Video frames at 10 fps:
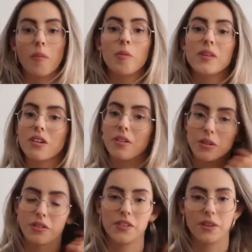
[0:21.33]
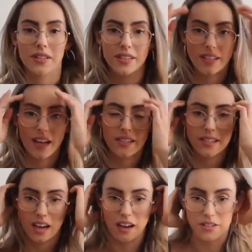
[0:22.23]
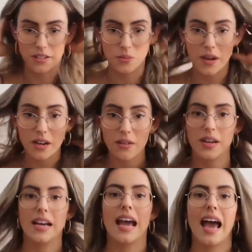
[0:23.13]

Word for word: but I will be showing you a few other styles as well.